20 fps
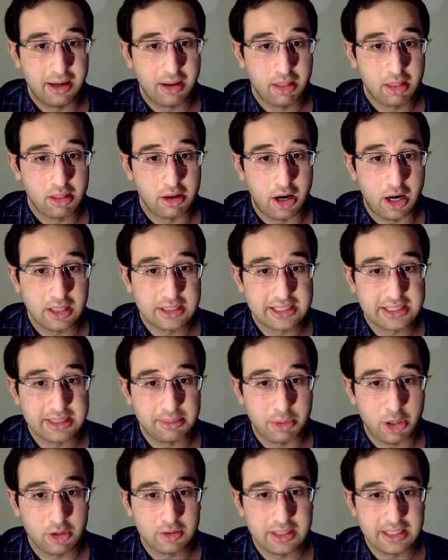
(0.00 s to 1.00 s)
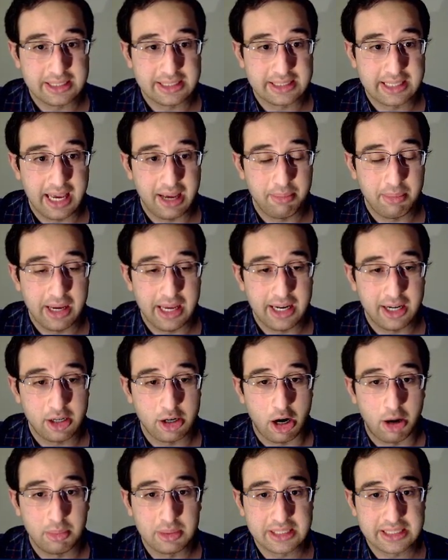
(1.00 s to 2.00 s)
thoughts about this game in the
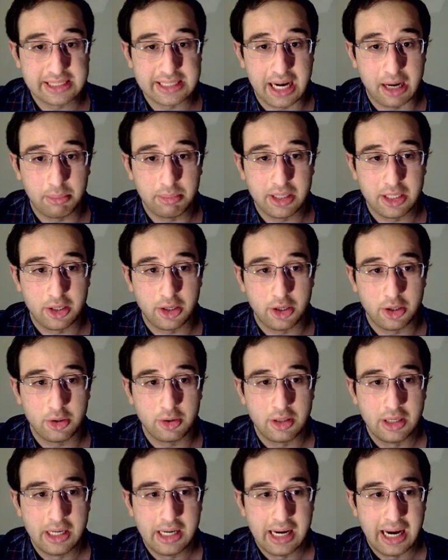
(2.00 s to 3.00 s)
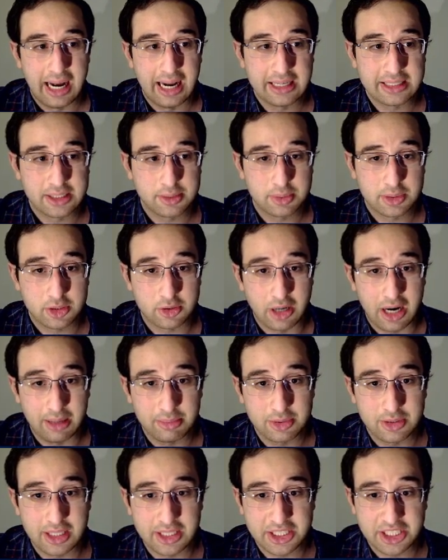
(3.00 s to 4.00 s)
comments down below. And subscribe
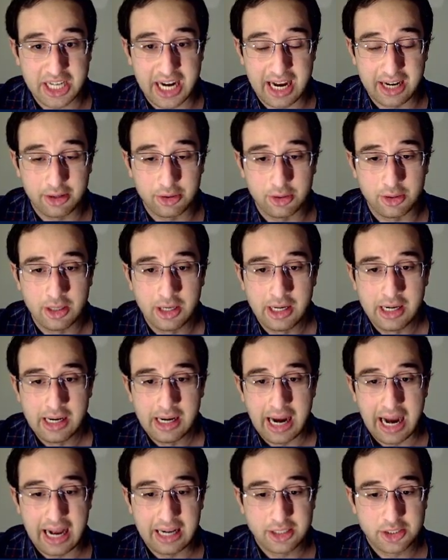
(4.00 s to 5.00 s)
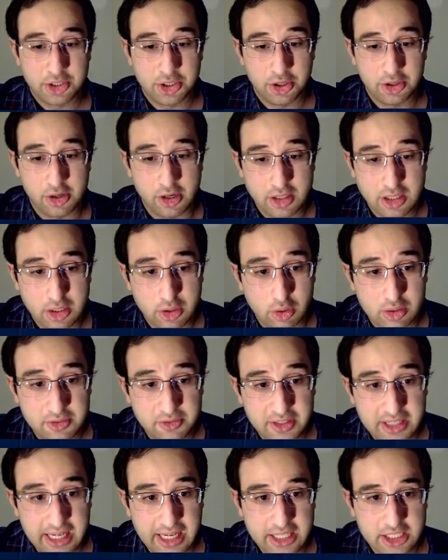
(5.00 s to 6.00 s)
to the channel and turn on the
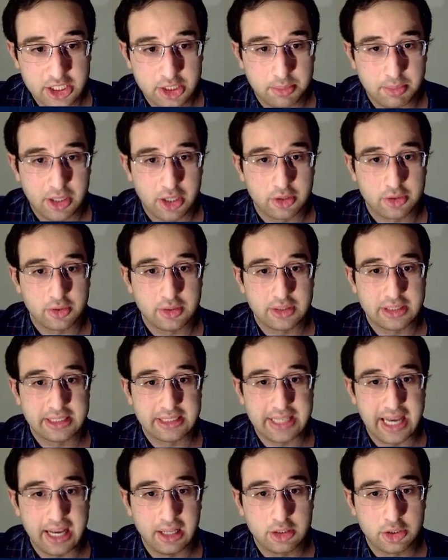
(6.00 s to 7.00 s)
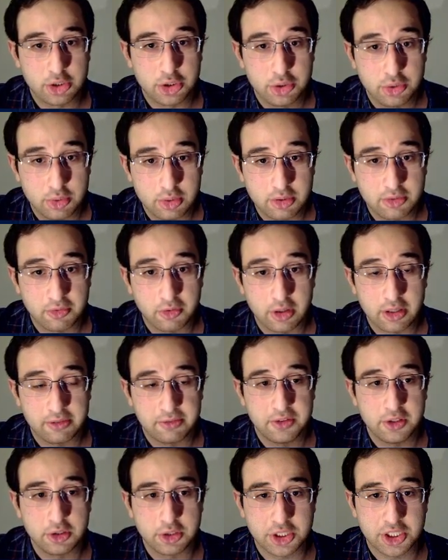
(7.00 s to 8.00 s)
notification bell to stay tuned for the
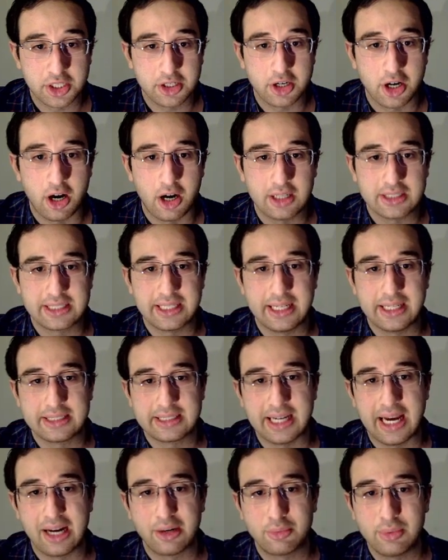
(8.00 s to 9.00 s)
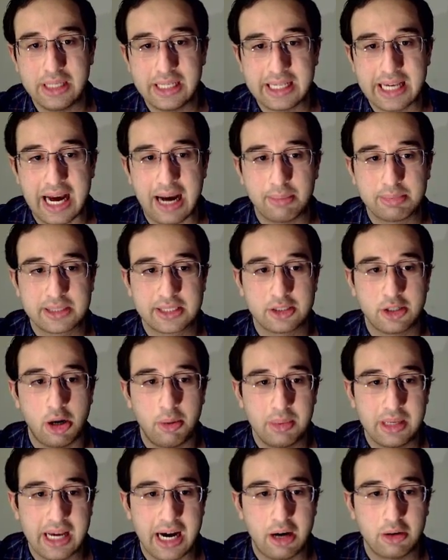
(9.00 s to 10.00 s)
future content and recaps
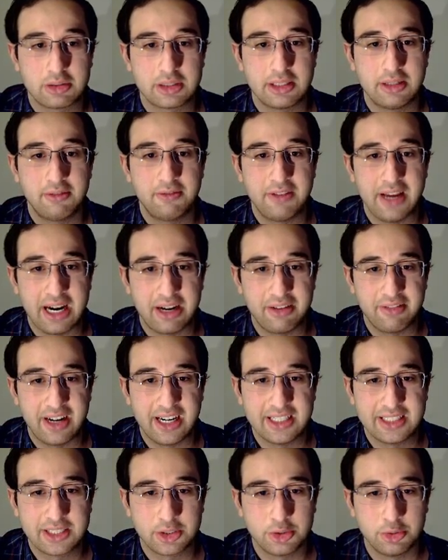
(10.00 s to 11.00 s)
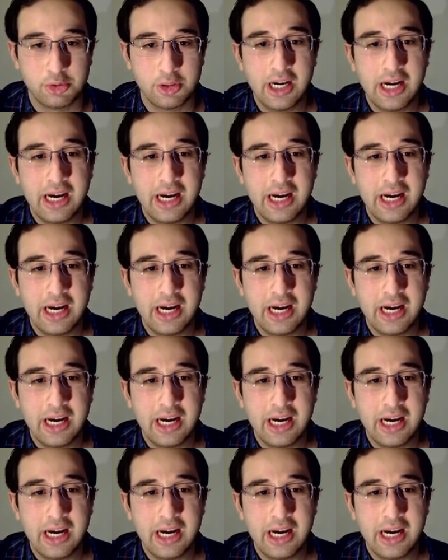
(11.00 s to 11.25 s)
coming out very, very soon.